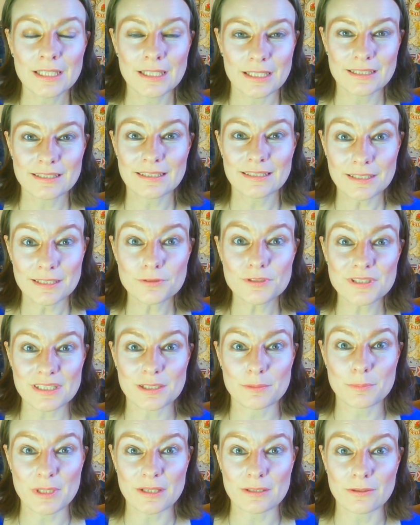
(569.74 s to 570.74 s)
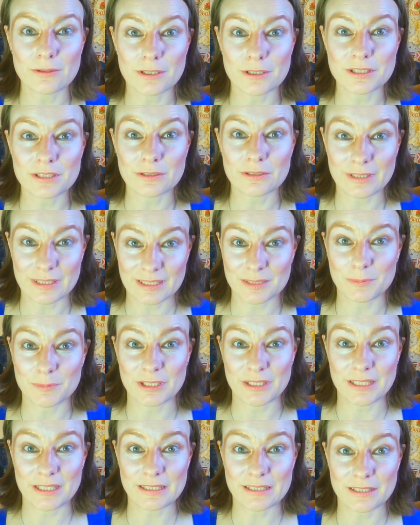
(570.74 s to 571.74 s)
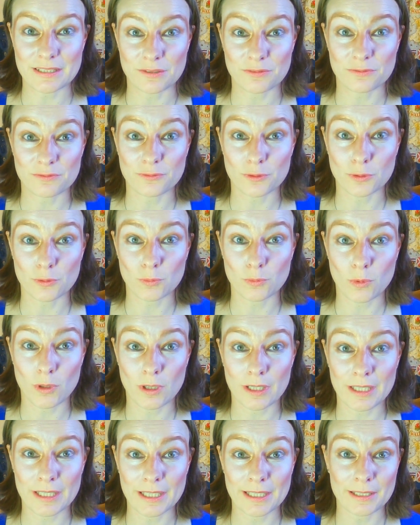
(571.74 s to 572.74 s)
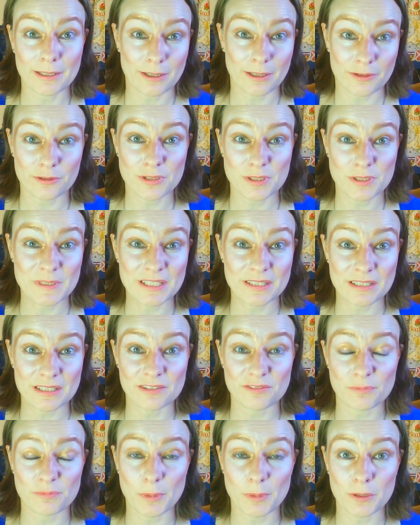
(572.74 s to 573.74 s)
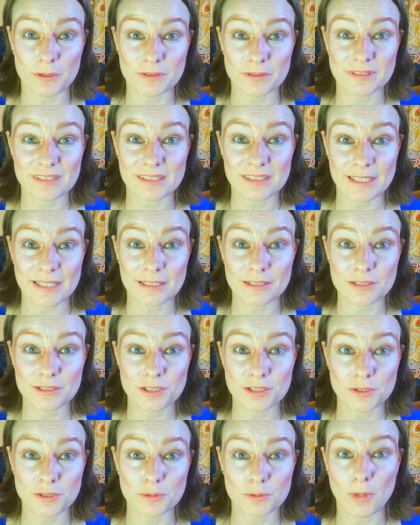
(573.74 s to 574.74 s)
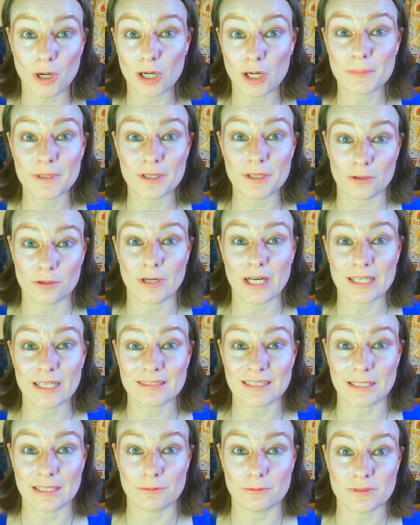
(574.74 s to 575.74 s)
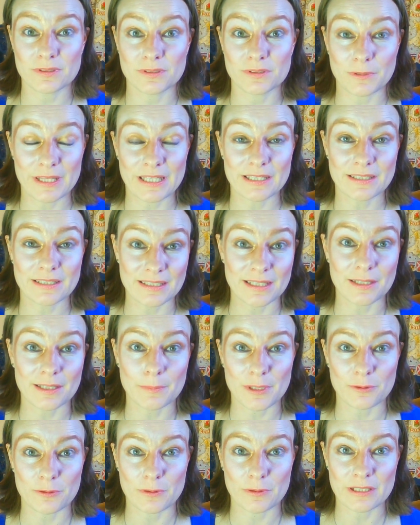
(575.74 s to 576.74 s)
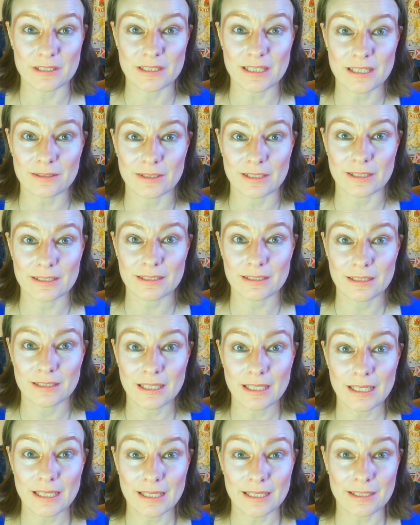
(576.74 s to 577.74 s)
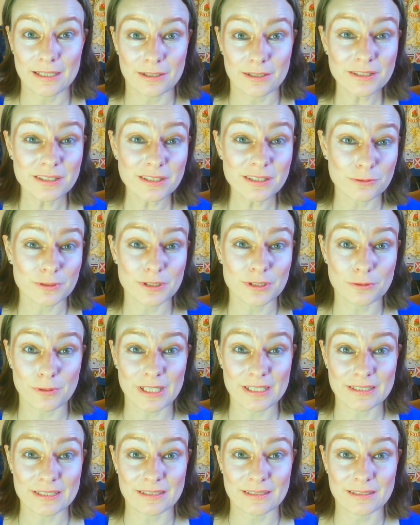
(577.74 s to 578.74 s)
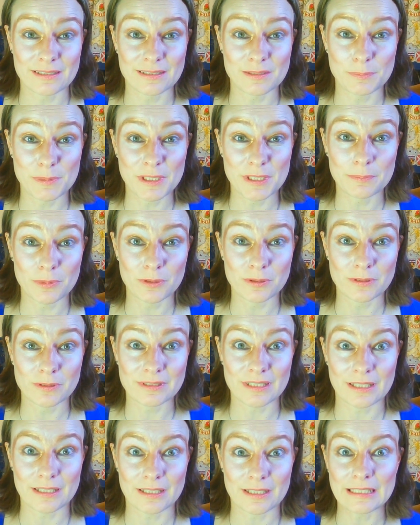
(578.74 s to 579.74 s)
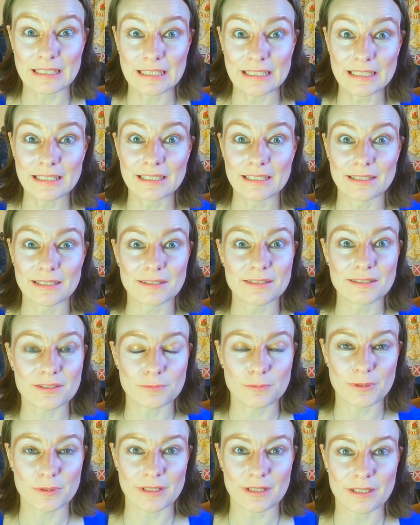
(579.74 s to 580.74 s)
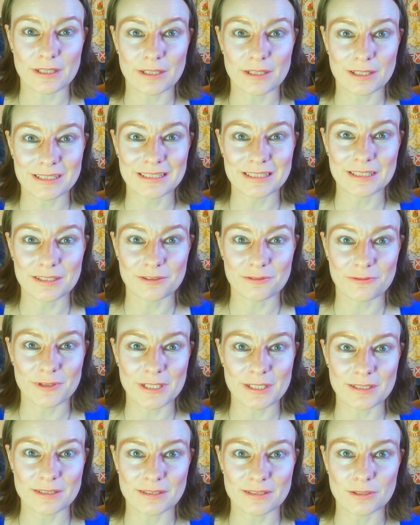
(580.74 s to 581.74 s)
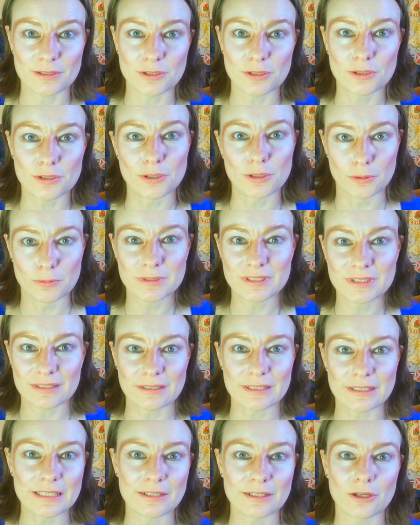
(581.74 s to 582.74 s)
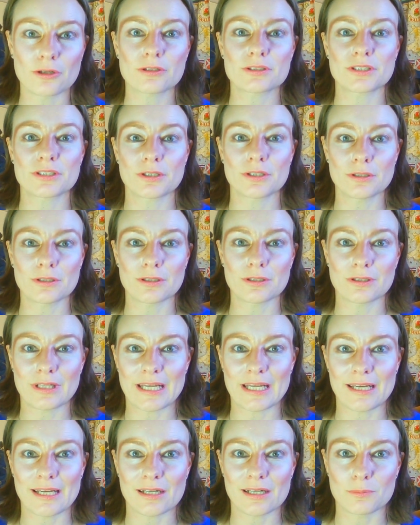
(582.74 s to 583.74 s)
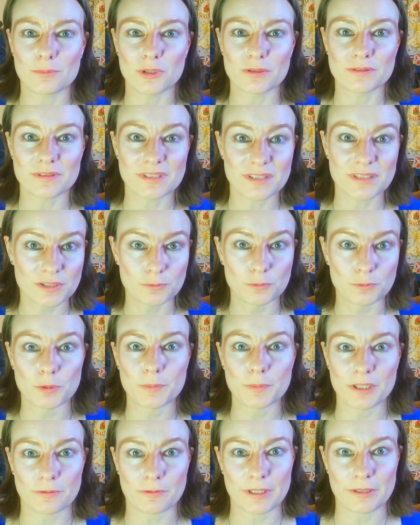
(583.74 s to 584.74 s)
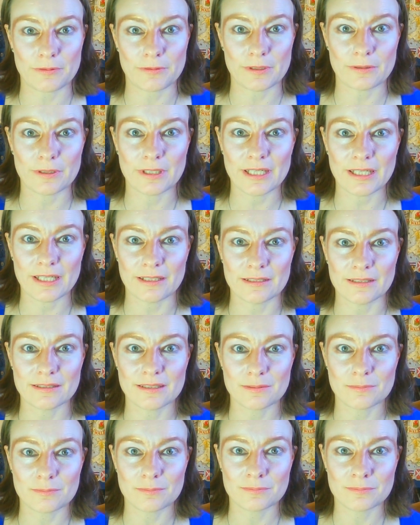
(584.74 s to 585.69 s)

It's an interesting mythological explanation for why other species of birds tend to mob and harass owls when they see them out in the daylight. It also addresses people's unease with the idea of these ghostly nocturnal animals swooping around their heads.